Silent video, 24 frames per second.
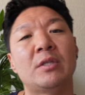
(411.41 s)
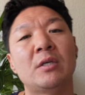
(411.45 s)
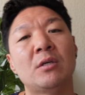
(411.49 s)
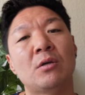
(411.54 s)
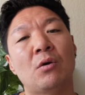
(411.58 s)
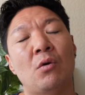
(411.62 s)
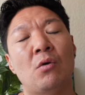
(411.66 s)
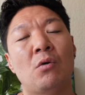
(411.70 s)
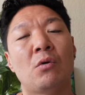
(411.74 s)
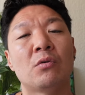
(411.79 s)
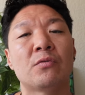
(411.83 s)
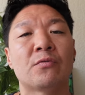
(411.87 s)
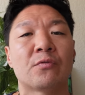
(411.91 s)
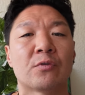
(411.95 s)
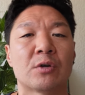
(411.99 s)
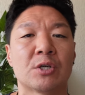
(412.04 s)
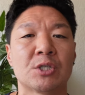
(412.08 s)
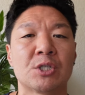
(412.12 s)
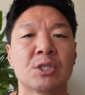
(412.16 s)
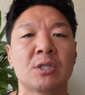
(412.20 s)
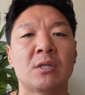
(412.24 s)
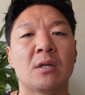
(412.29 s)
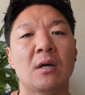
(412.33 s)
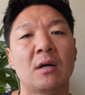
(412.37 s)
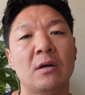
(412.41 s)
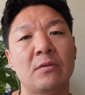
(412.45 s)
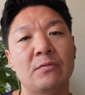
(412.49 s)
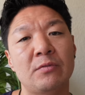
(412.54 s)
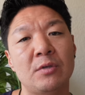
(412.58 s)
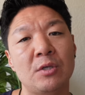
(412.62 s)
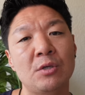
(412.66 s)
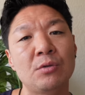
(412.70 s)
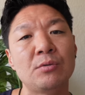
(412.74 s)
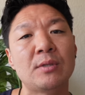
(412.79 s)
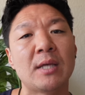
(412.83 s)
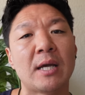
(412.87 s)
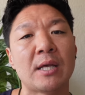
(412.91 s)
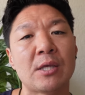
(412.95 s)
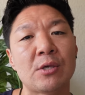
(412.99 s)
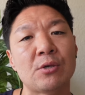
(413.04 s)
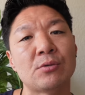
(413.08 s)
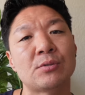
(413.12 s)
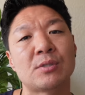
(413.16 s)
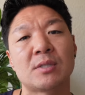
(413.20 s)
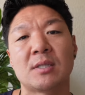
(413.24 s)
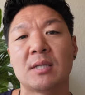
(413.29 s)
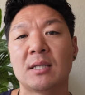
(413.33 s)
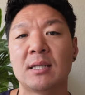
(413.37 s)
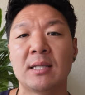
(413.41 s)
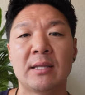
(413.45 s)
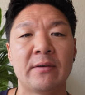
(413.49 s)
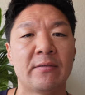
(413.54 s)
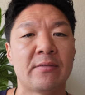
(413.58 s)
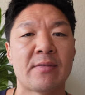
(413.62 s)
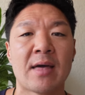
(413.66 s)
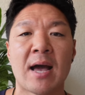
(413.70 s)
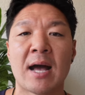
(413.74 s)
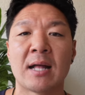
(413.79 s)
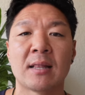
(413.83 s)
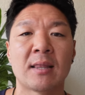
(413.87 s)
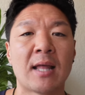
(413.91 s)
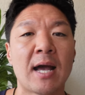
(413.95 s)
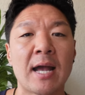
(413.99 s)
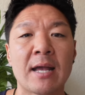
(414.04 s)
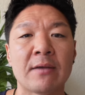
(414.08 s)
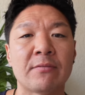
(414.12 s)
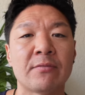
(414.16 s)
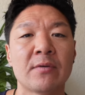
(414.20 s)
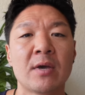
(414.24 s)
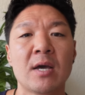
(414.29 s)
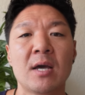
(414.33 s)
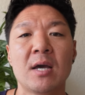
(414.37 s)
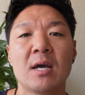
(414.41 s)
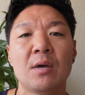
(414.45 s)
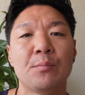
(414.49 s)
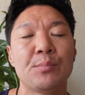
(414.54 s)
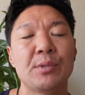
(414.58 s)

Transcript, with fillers: the old version of you that used to live that life?